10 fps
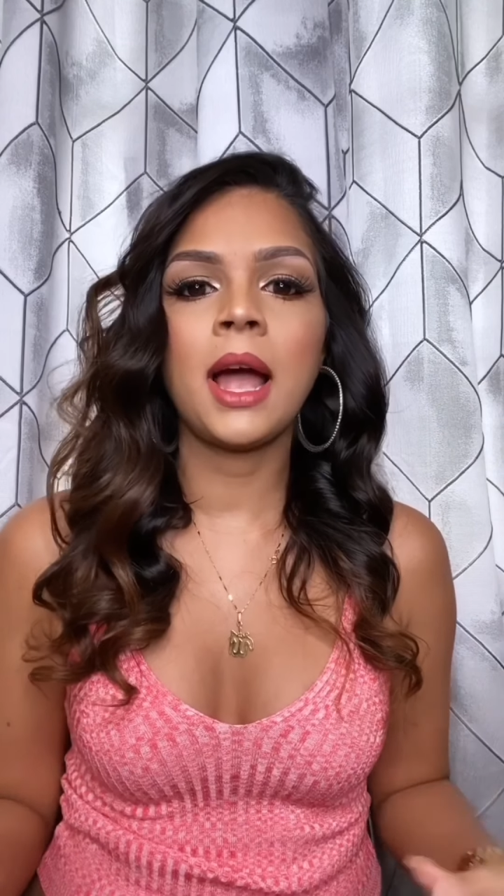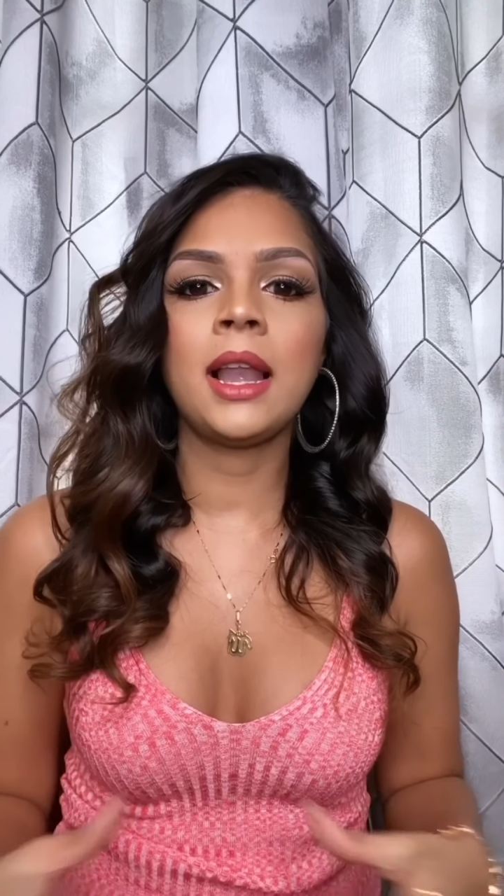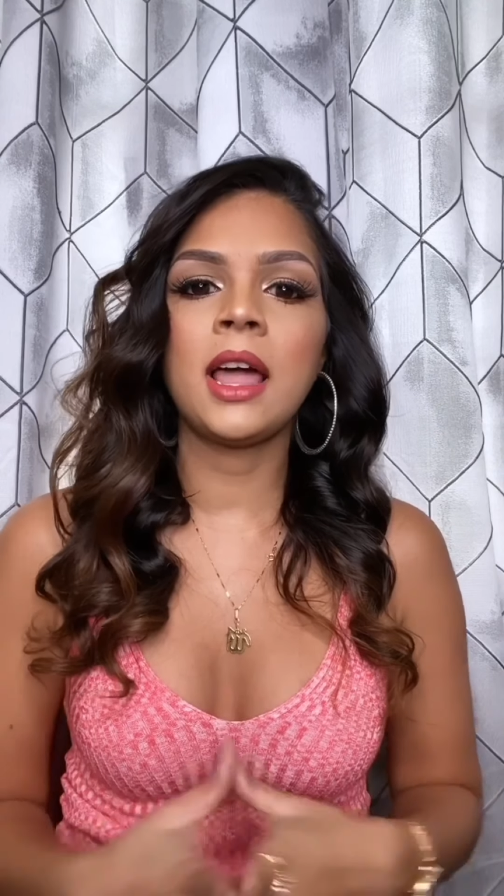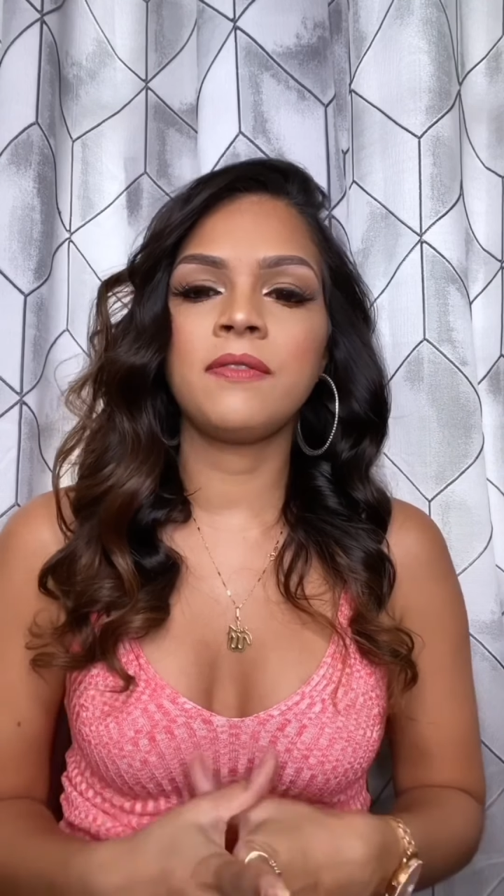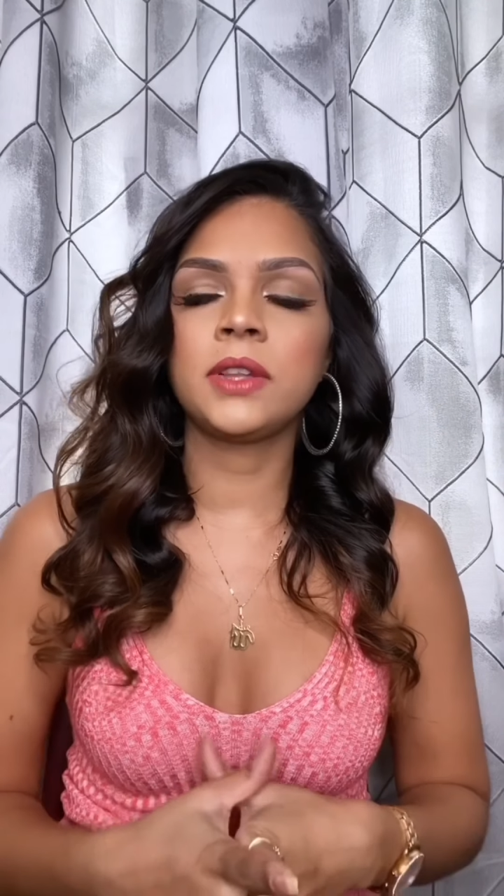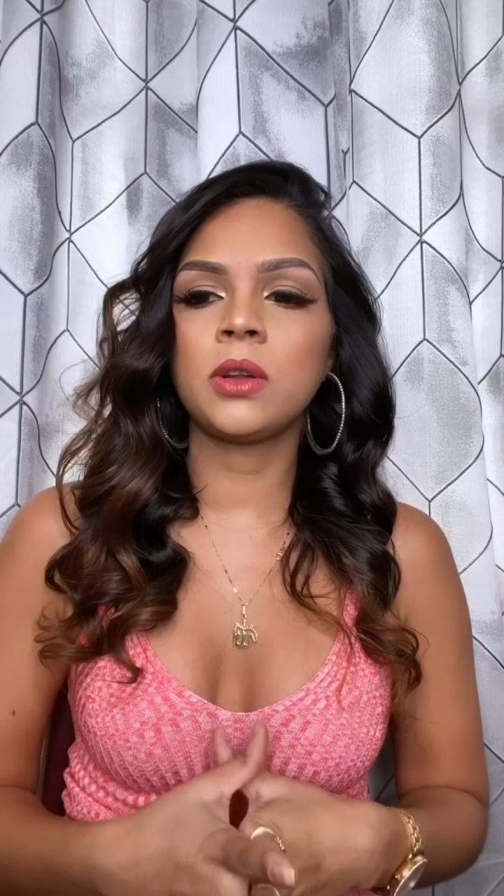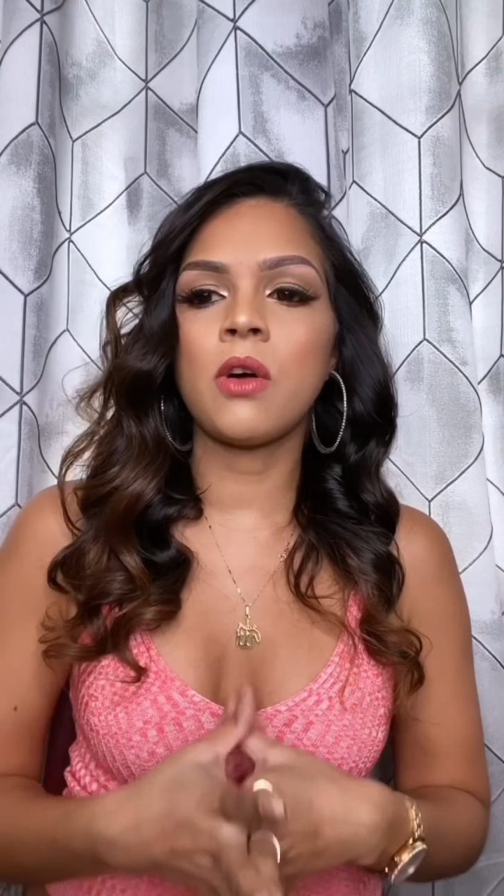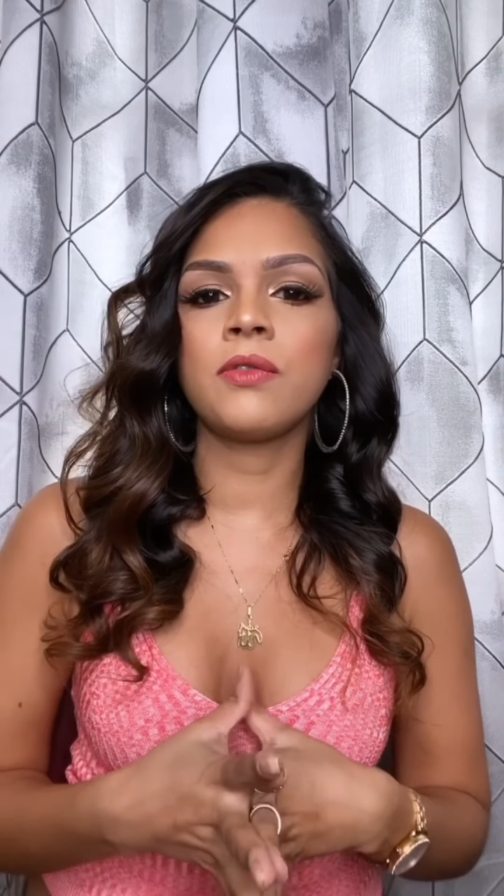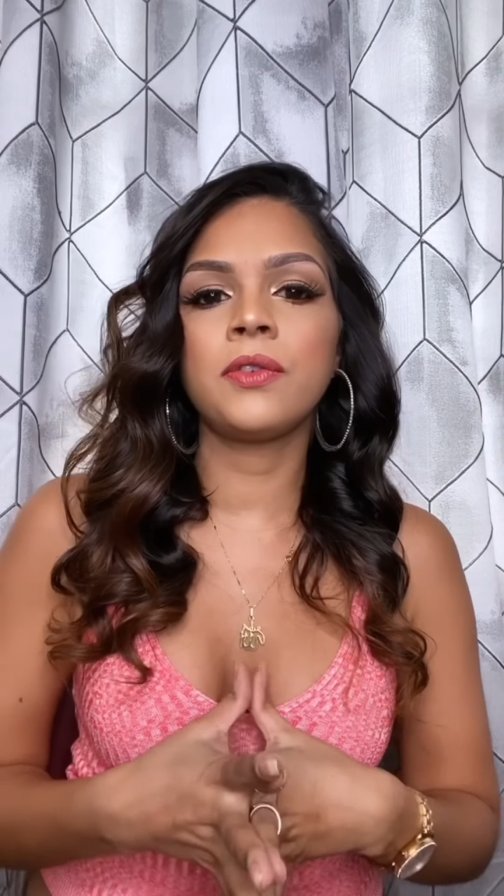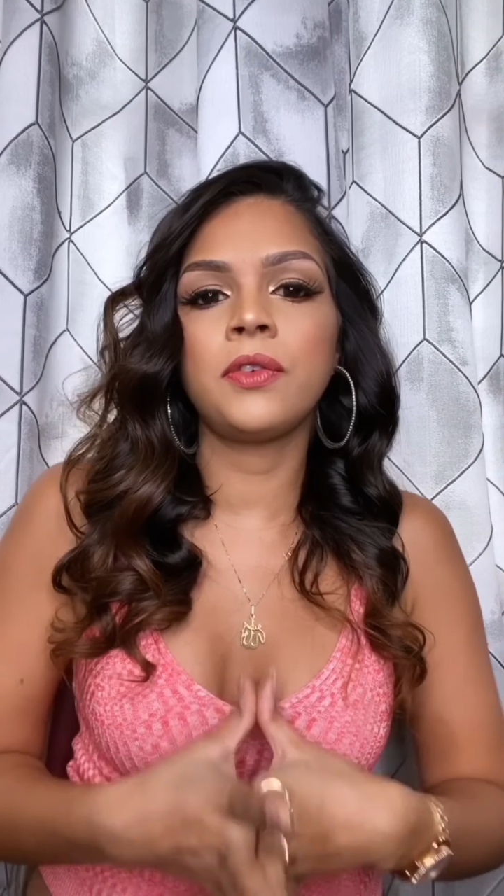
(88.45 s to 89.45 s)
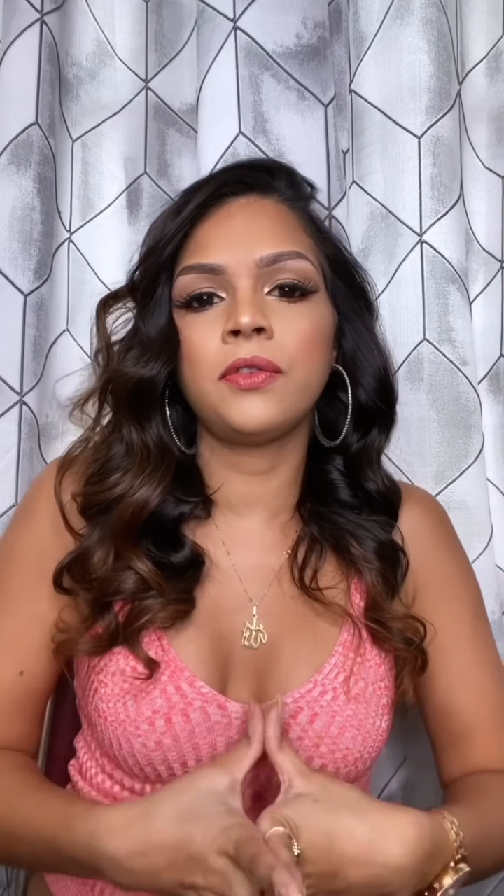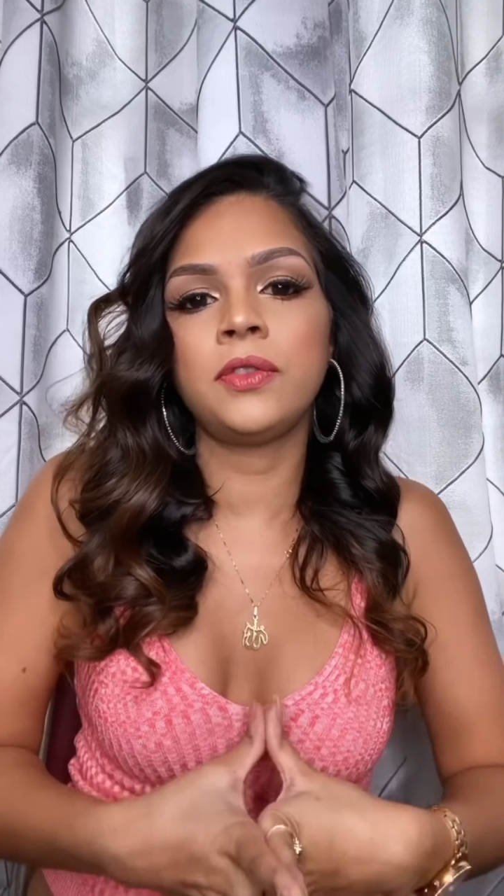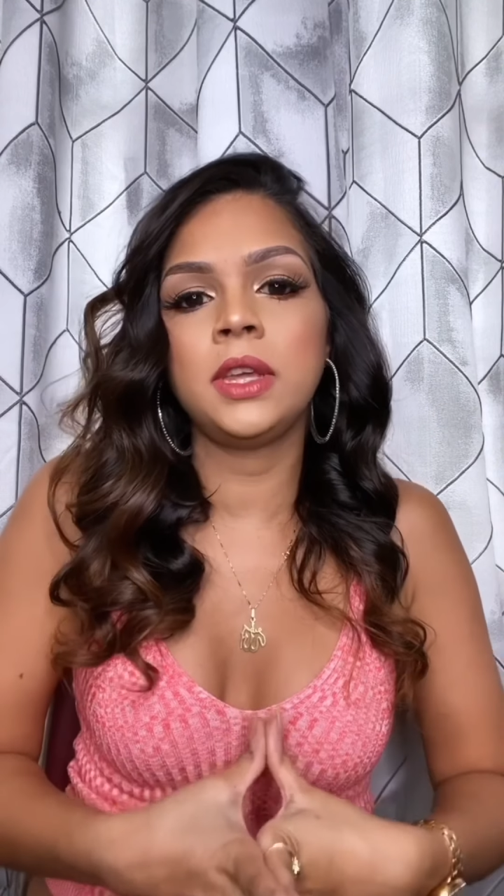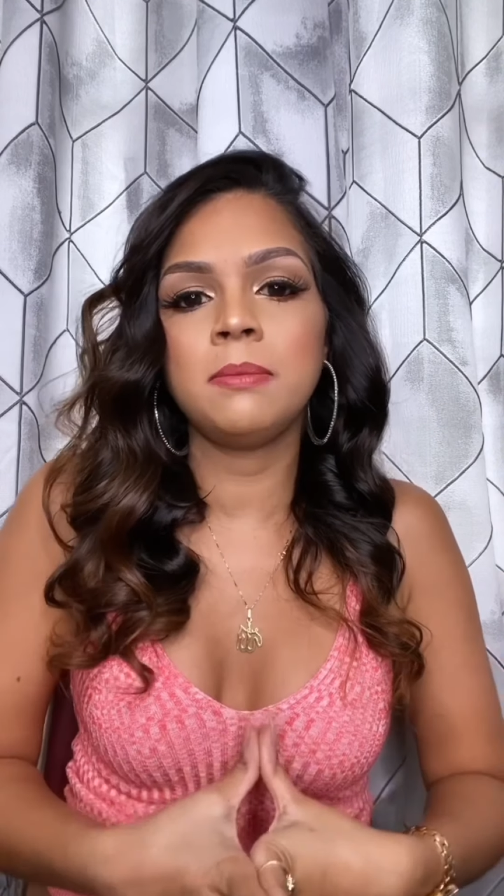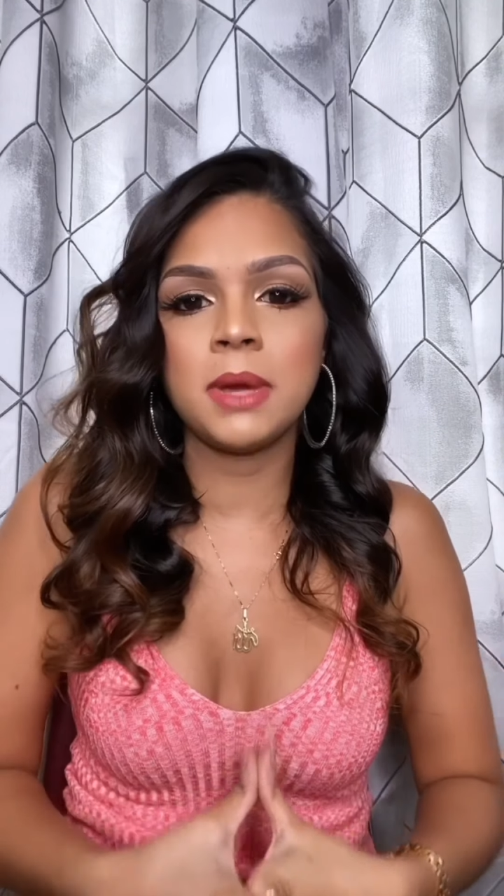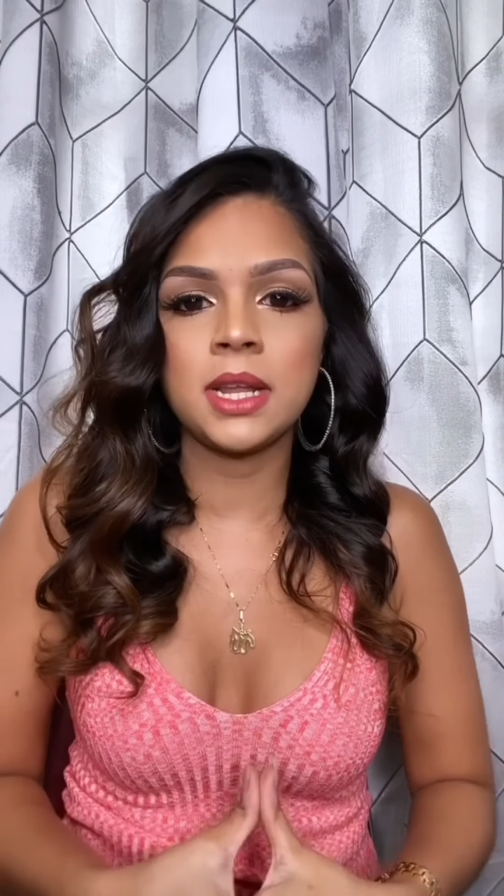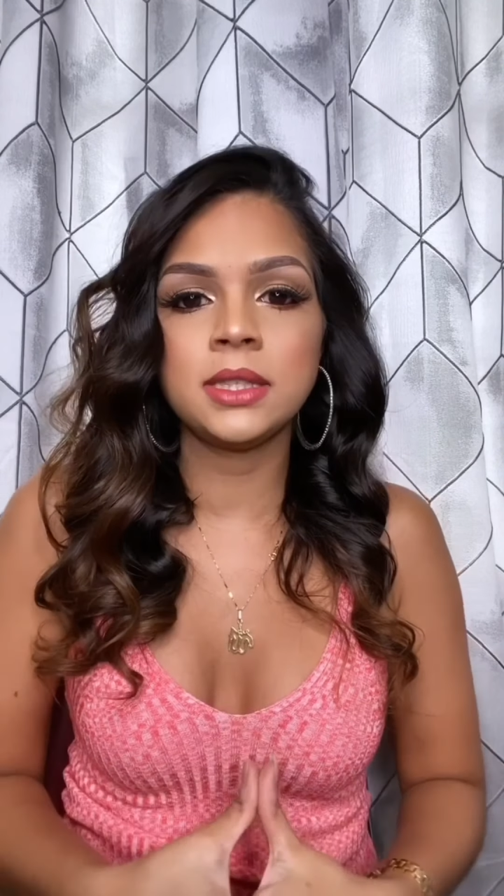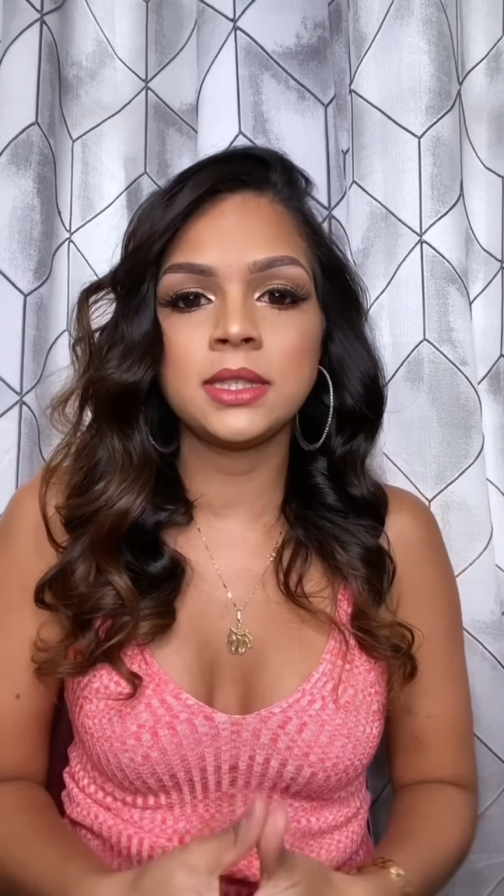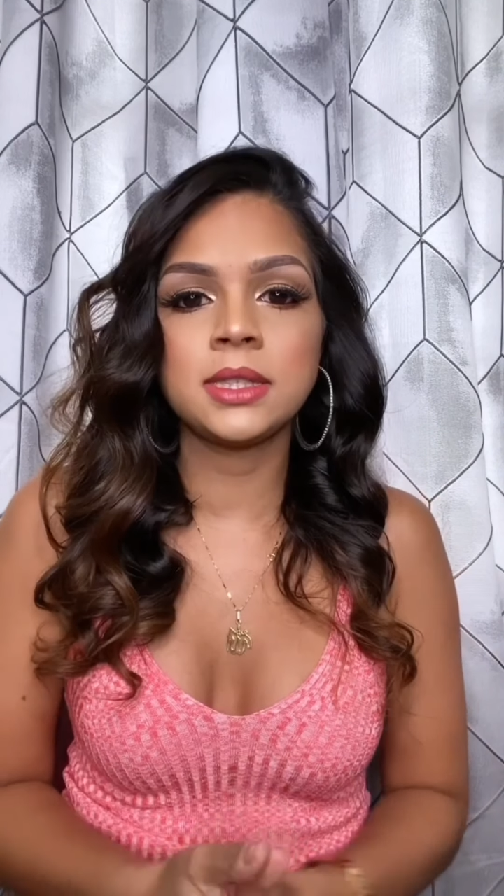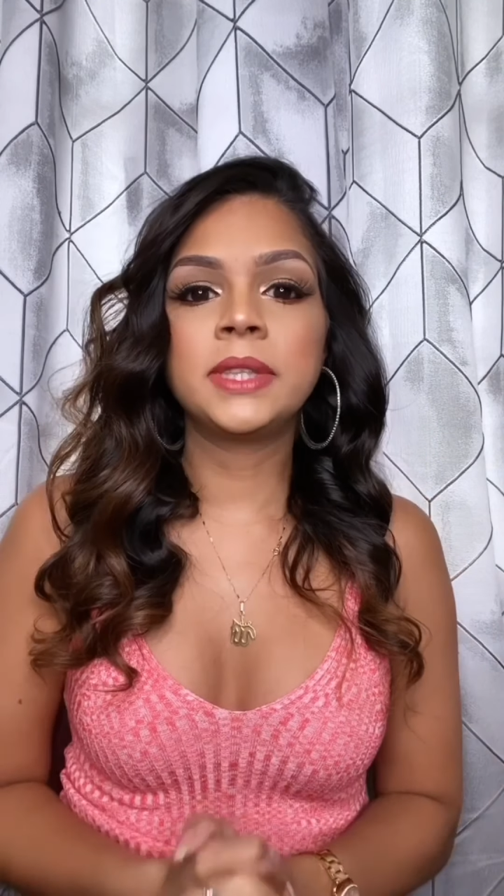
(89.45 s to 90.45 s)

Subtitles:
I left it on 15 minutes,